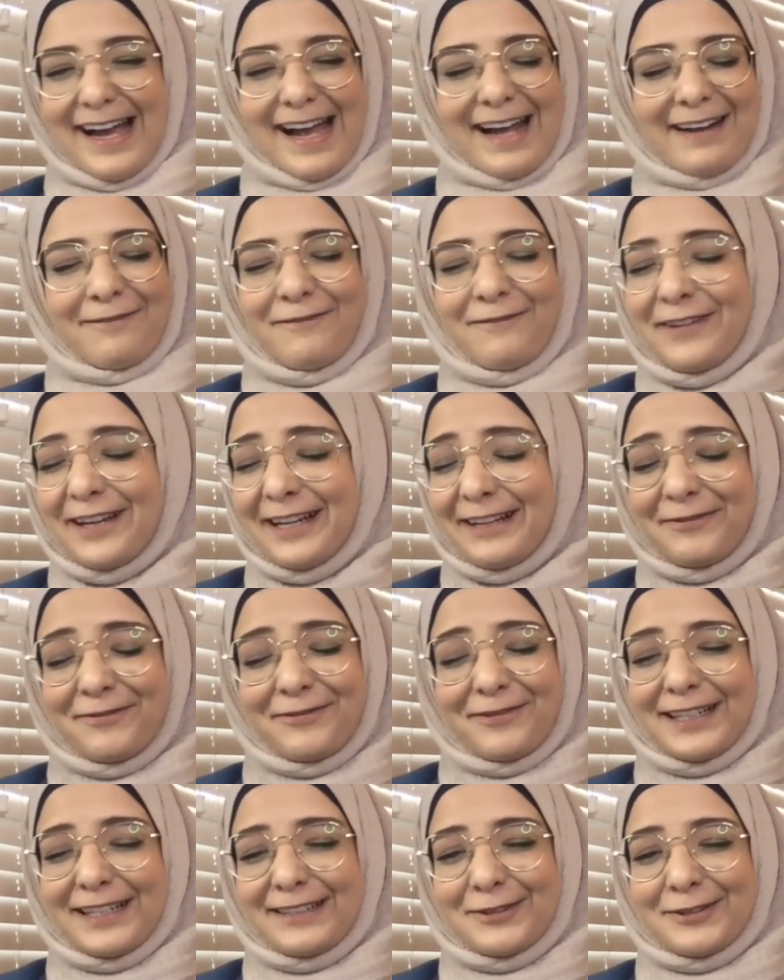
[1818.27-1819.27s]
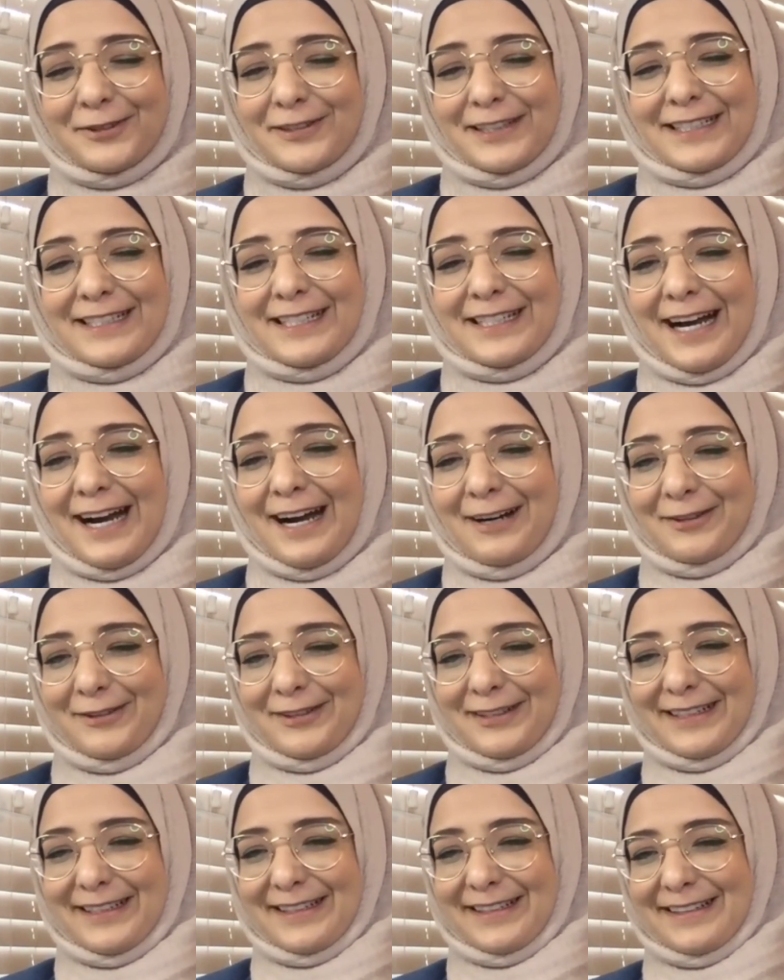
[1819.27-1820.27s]
And feel free to reach
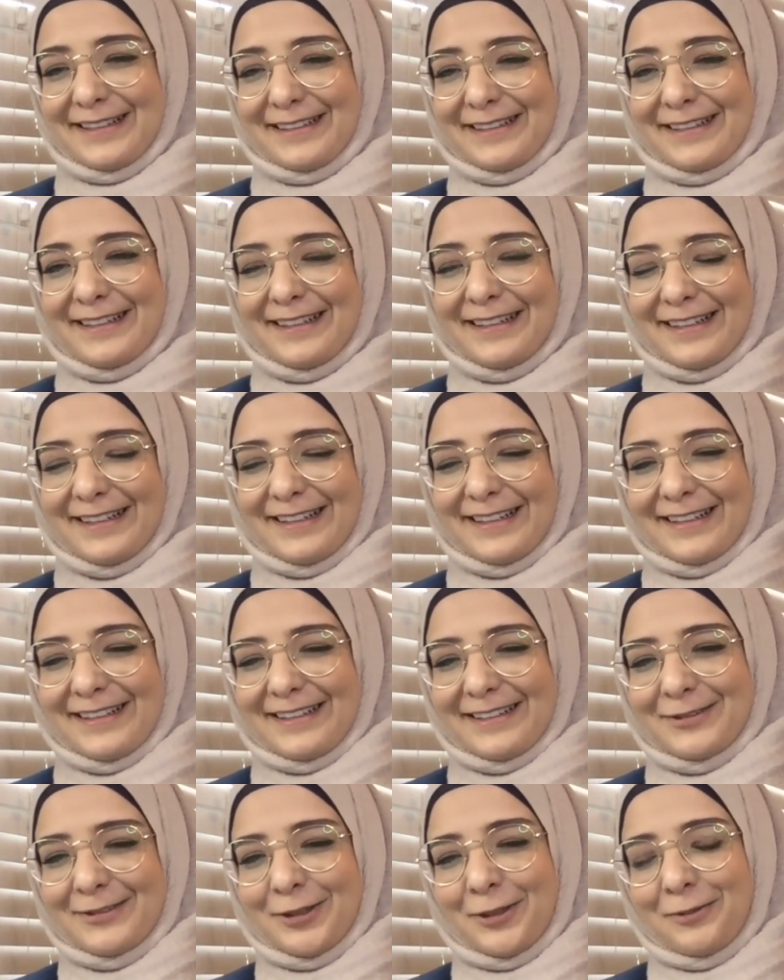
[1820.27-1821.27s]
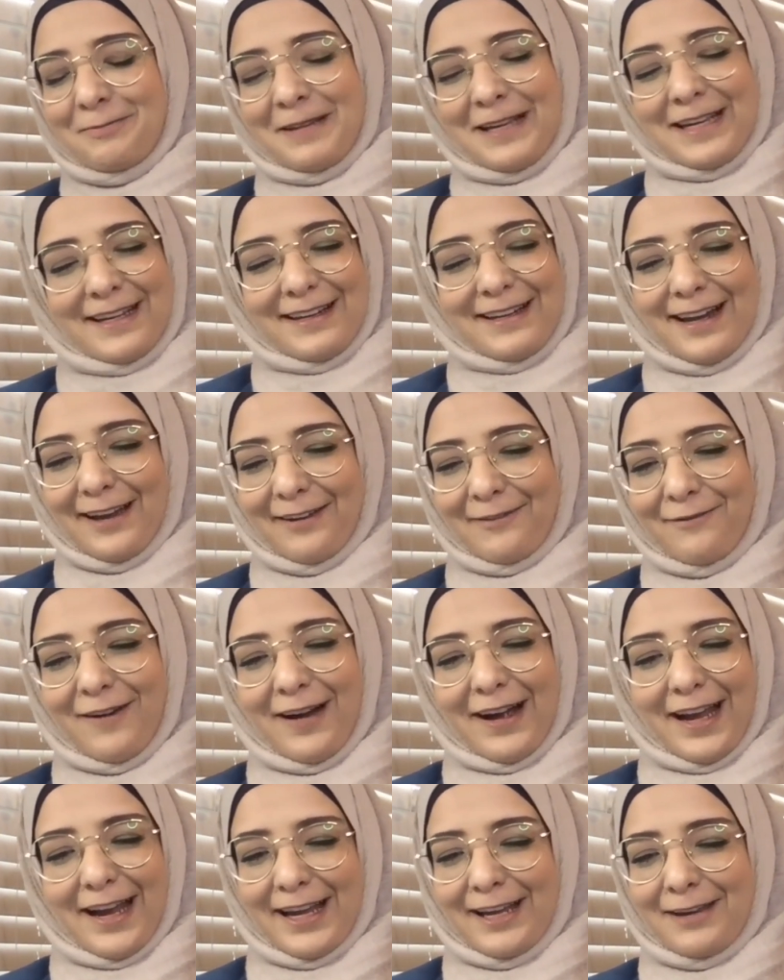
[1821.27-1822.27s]
out to me like
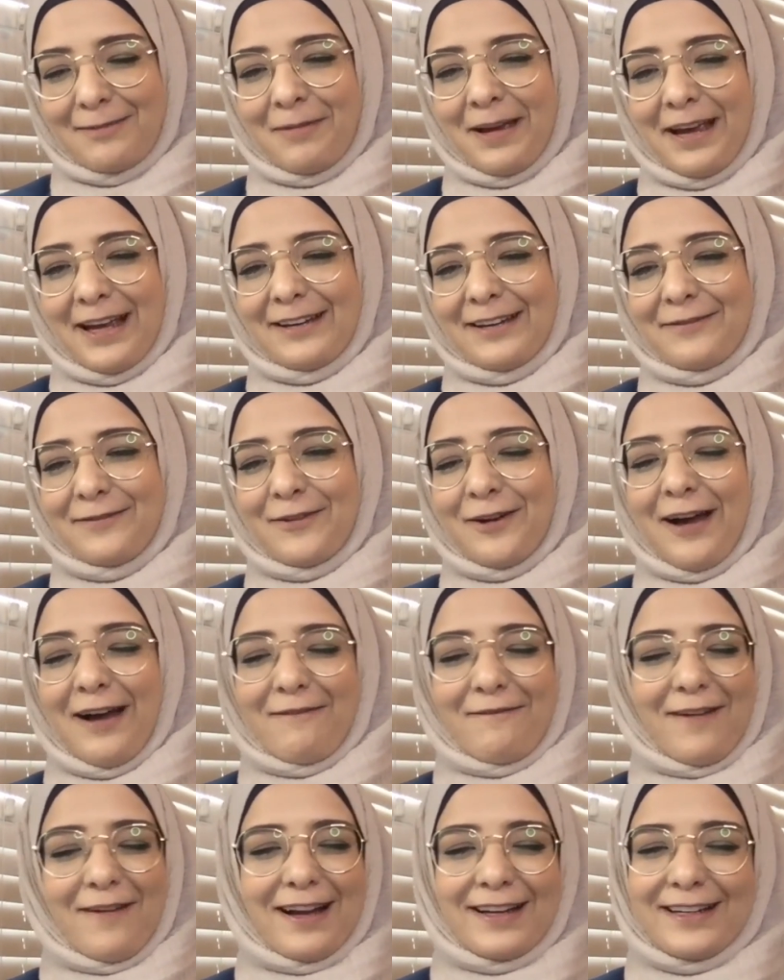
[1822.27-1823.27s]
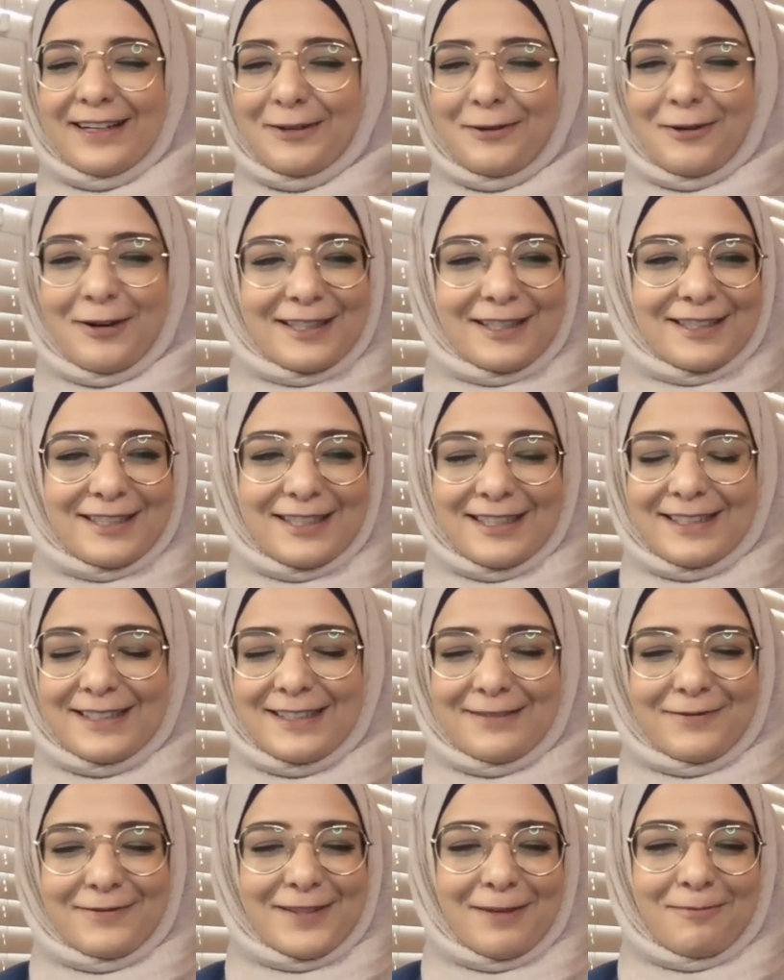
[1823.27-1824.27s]
via email if you have any question.
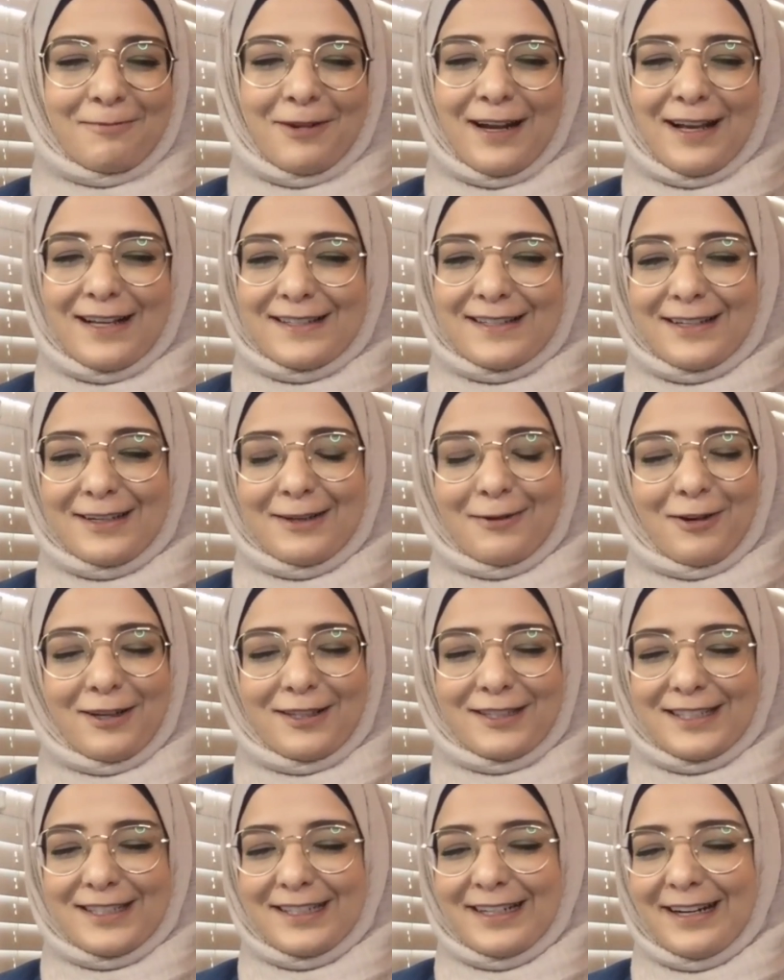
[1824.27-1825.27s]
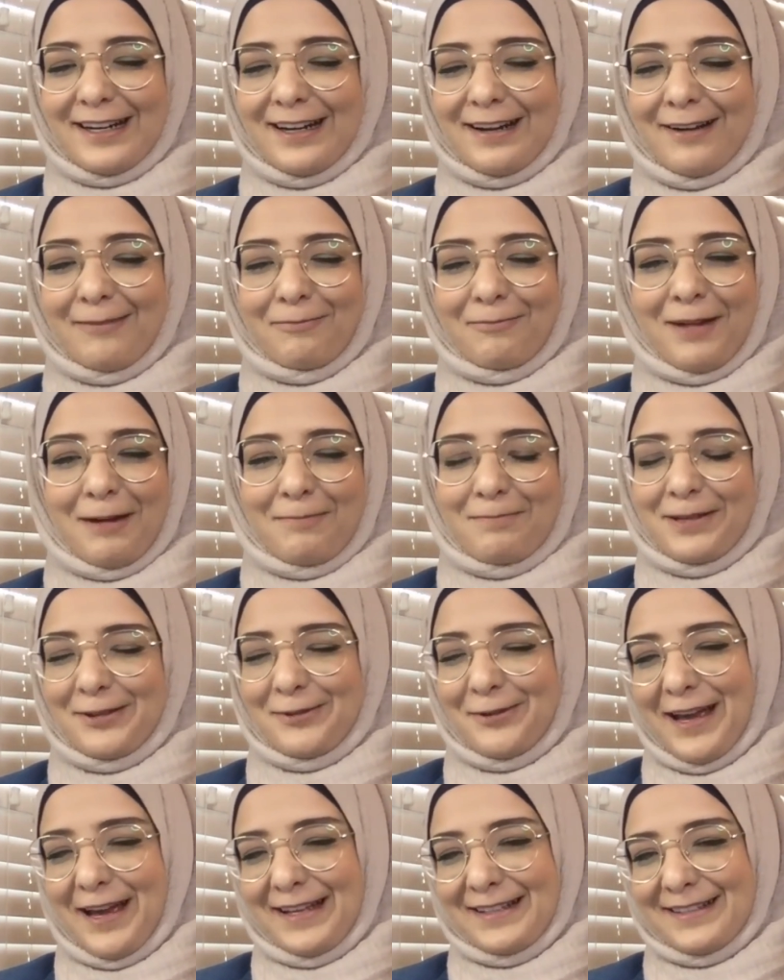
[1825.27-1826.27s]
If someone has a question, I'm happy
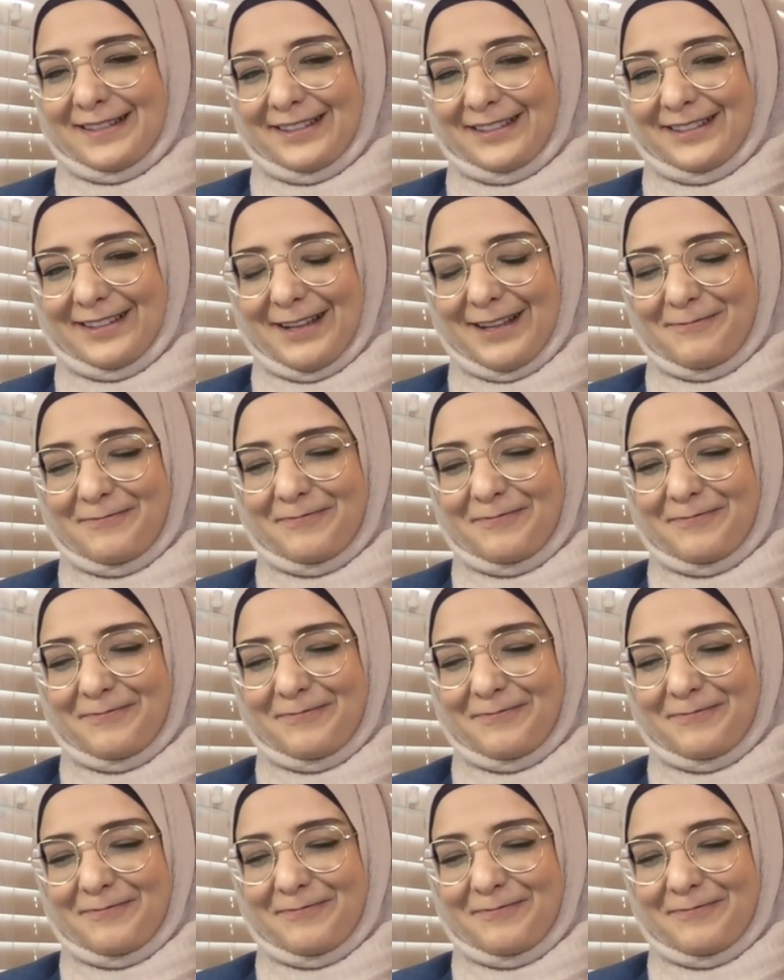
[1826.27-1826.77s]
to answer them.